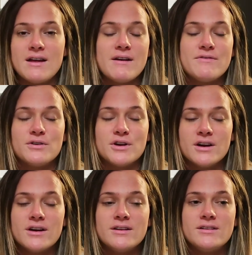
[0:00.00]
I feel
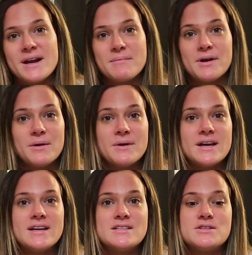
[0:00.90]
good. But I'm
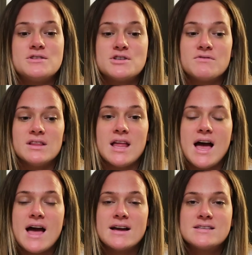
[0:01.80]
going to just
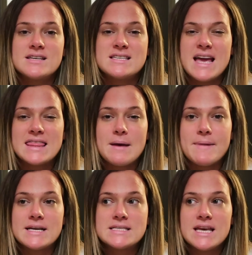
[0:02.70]
relax because I ate that
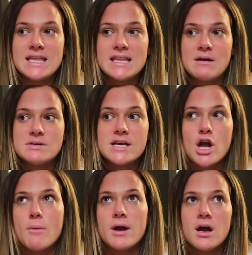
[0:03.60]
Mexican and then I was
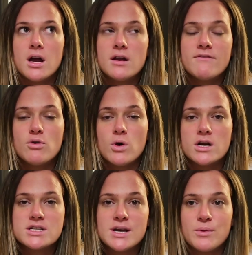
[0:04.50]
like, oh my god, of
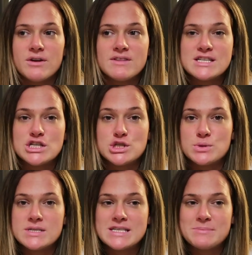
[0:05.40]
course, like what if this
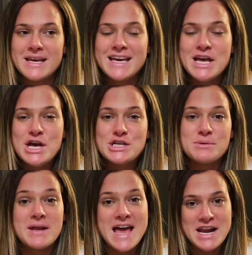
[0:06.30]
induces me? So
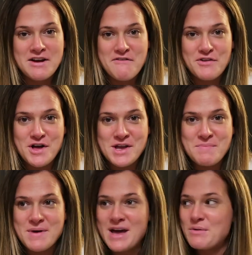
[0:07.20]
I'm gonna edit a vlog
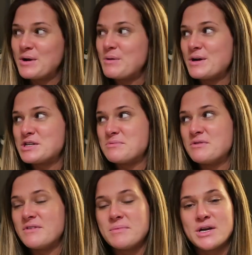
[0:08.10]
in bed, we're gonna watch a
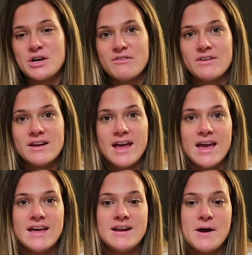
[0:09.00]
movie, me and Griffin,
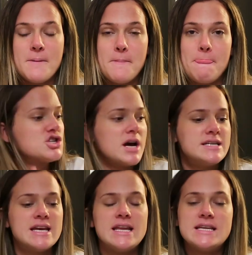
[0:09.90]
and just try
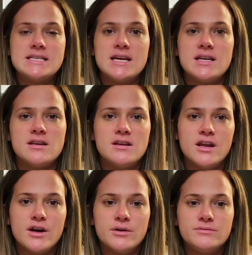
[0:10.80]
to take it easy and,
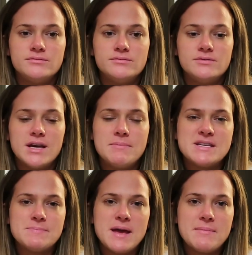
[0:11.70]
you know, keep
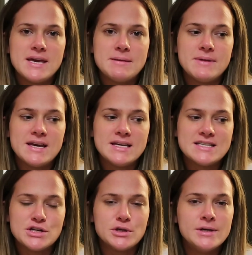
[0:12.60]
this baby in me
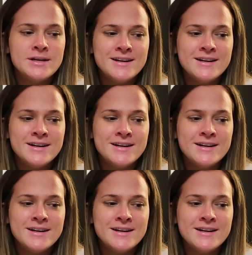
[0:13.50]
until